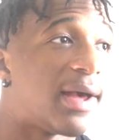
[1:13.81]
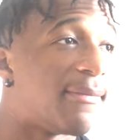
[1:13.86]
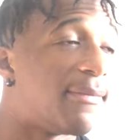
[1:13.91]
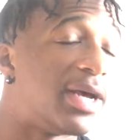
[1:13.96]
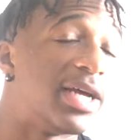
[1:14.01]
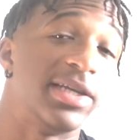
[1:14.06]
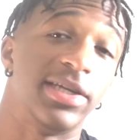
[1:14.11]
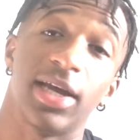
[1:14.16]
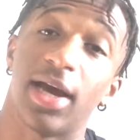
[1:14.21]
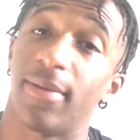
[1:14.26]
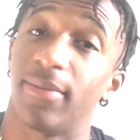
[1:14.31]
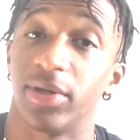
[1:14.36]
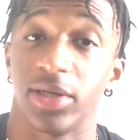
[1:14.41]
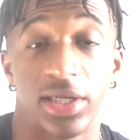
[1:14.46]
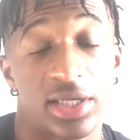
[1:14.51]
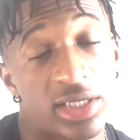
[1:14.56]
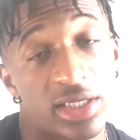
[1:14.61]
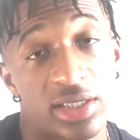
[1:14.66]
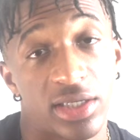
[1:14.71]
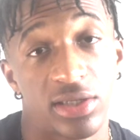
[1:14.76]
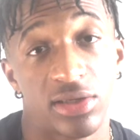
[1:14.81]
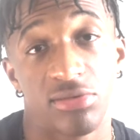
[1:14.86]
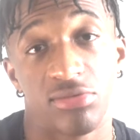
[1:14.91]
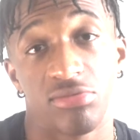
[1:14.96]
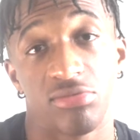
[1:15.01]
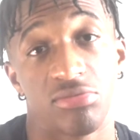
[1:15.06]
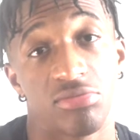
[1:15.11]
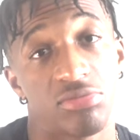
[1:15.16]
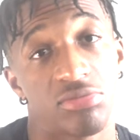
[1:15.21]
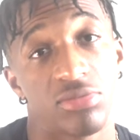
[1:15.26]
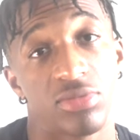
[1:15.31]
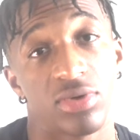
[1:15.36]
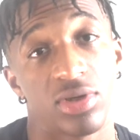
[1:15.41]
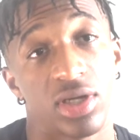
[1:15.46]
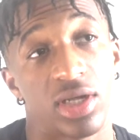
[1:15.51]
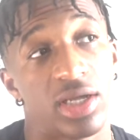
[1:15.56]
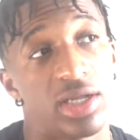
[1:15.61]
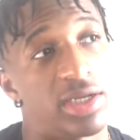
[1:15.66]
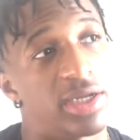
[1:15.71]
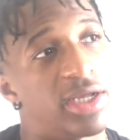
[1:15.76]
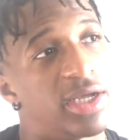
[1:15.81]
I met Dominique, and